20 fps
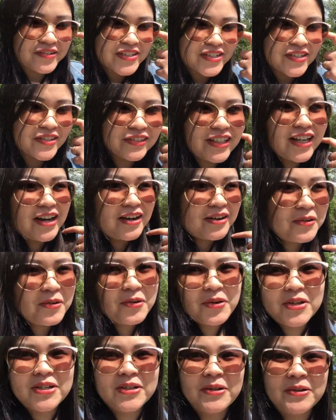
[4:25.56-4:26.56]
So now
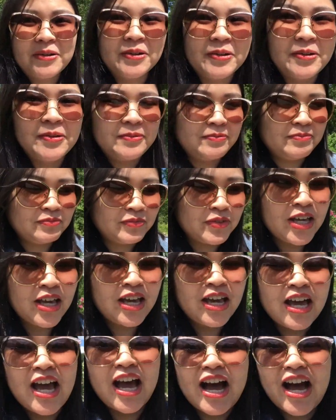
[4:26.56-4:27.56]

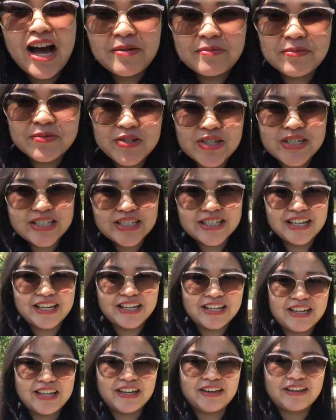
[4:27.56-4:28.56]
I'm just
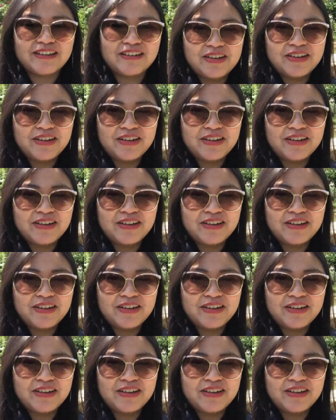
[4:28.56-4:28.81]
taking